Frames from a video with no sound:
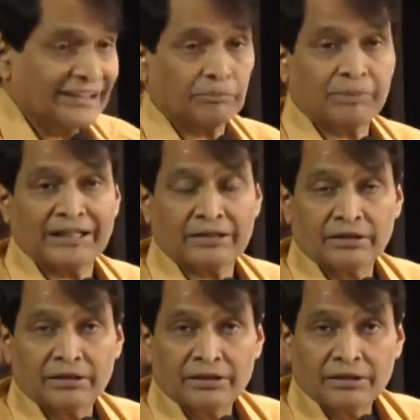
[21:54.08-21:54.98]
that plan.
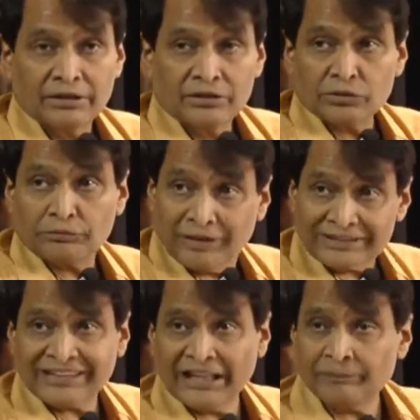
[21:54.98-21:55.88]
So
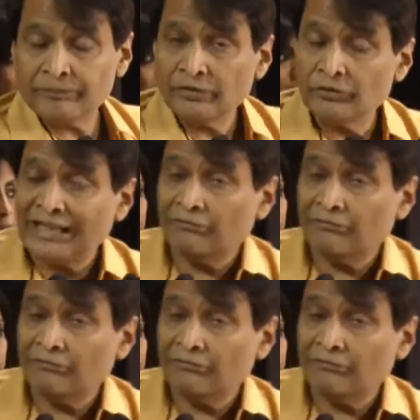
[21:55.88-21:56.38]
first time we'll